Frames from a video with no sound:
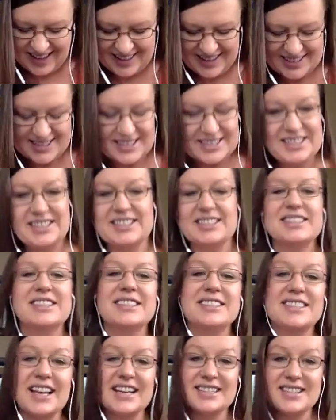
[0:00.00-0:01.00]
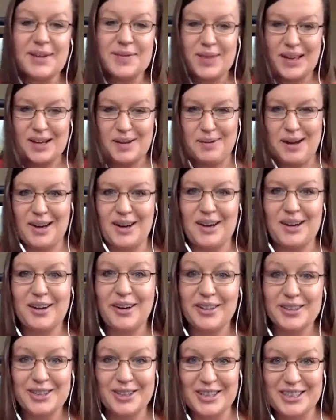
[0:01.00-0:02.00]
and this is just says something about our
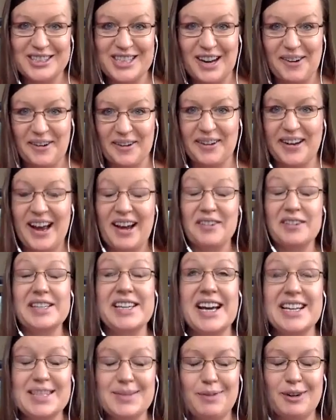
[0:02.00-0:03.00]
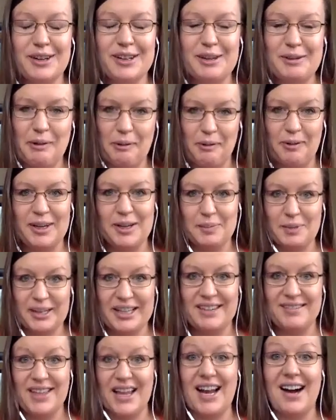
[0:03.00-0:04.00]
culture in general and how desperately we want to
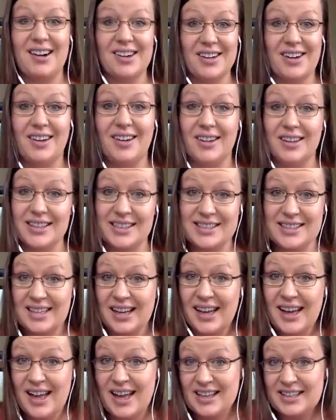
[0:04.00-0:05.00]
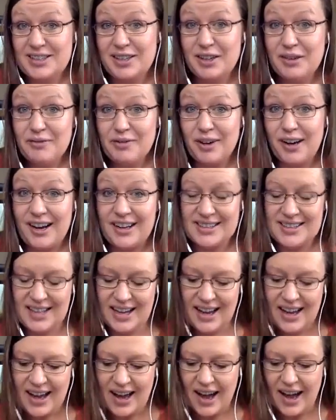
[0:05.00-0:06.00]
believe that alcohol is is good for us.
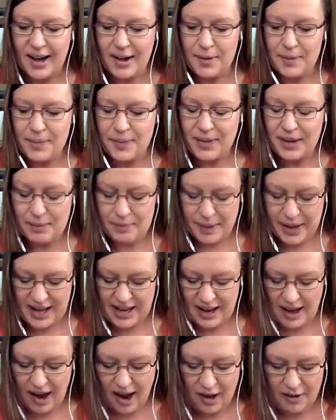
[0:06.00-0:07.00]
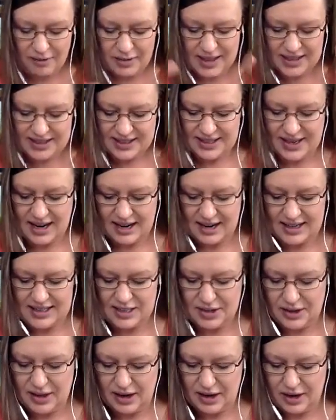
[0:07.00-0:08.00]
Um, but of this study,
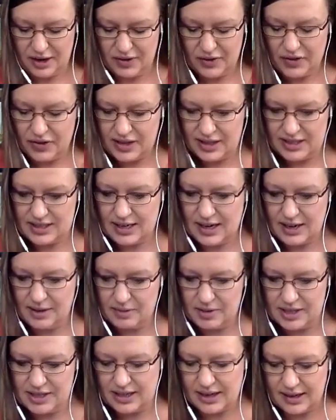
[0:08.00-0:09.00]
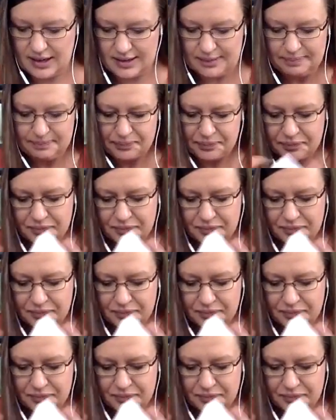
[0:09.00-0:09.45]
so there, this study was done.